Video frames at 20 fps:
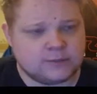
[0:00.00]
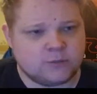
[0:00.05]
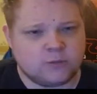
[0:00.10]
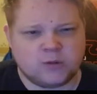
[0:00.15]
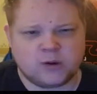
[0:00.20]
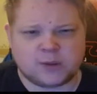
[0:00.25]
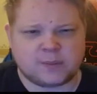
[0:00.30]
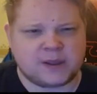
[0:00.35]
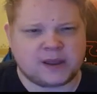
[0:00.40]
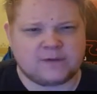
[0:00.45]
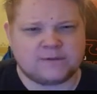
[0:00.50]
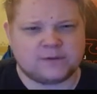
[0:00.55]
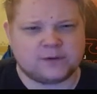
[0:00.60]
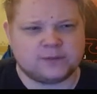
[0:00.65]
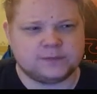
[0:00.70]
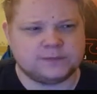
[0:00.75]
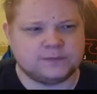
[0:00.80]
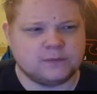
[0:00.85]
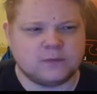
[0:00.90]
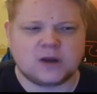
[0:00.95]
What a
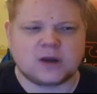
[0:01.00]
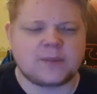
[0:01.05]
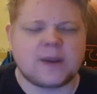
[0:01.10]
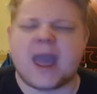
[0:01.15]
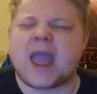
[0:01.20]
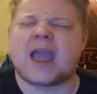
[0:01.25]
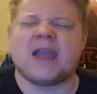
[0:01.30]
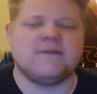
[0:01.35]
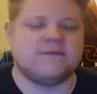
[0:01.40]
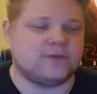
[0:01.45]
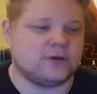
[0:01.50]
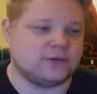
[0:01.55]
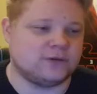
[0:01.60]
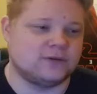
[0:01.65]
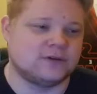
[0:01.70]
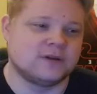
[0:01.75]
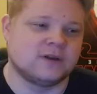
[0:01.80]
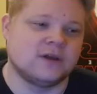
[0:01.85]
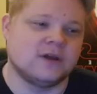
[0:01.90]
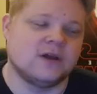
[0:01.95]
painful. What a painful.
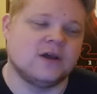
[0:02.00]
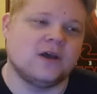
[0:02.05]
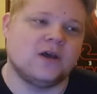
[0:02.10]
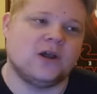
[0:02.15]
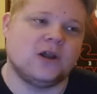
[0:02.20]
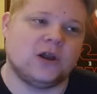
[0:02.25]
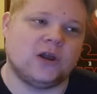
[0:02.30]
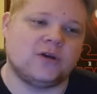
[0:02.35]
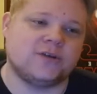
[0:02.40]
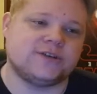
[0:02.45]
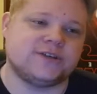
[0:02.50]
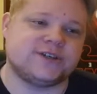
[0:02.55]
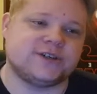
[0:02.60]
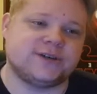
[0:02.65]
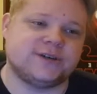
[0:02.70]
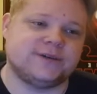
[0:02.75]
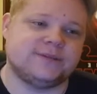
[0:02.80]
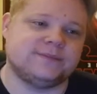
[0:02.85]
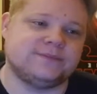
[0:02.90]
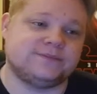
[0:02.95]

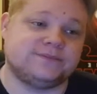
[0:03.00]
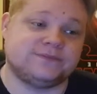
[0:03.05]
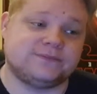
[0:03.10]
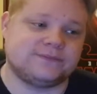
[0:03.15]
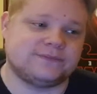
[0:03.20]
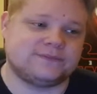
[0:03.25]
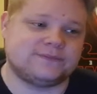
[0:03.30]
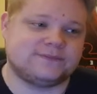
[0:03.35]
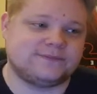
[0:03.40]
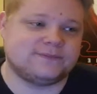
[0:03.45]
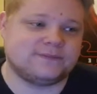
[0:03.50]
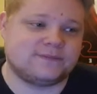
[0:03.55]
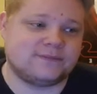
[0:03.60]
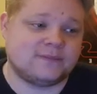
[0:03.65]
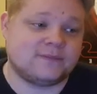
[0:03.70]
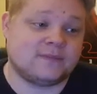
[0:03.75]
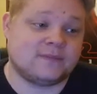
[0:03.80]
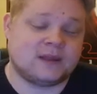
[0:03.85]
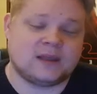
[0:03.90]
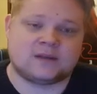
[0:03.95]
Launcher,
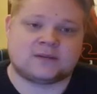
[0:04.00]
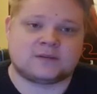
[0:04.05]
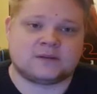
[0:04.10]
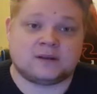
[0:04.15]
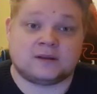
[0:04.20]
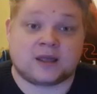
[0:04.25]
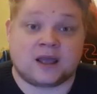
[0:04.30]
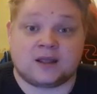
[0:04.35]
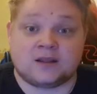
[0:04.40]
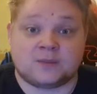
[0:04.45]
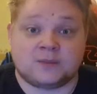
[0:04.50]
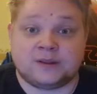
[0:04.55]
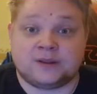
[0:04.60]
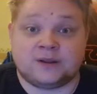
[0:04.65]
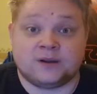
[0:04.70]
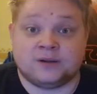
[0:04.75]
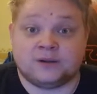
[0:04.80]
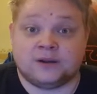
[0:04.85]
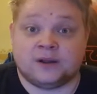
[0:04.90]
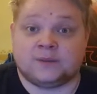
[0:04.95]
it, it had to be
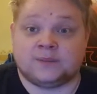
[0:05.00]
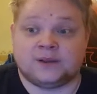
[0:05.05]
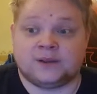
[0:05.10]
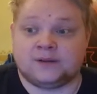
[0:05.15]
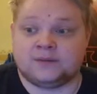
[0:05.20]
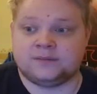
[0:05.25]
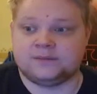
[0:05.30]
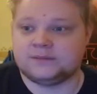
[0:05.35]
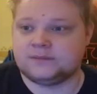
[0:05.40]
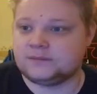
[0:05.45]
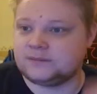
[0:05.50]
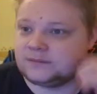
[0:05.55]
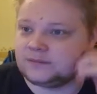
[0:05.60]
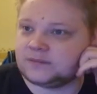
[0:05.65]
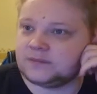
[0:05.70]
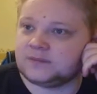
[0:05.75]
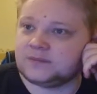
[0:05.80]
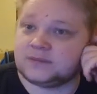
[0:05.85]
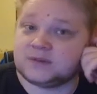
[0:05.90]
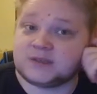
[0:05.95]
done. I mean,
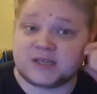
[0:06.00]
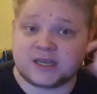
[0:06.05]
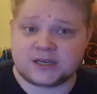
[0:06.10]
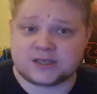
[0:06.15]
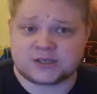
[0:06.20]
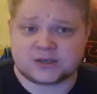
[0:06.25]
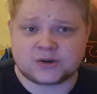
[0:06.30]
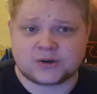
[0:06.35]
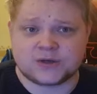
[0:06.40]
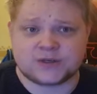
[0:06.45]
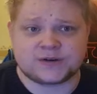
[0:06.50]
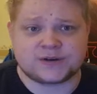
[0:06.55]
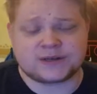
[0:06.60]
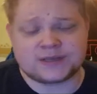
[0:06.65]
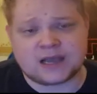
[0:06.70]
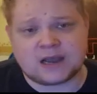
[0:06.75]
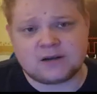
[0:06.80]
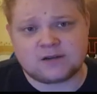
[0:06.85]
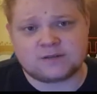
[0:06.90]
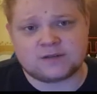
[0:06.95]
taking score streaks
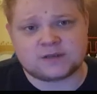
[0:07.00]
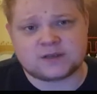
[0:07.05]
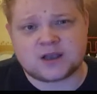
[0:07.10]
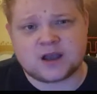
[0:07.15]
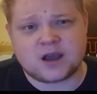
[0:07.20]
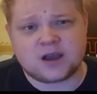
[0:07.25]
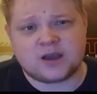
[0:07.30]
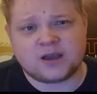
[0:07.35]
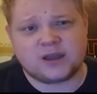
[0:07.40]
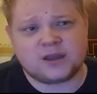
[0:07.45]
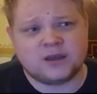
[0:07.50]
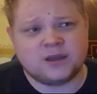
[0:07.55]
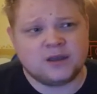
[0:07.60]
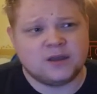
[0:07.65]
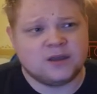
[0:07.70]
out of the sky.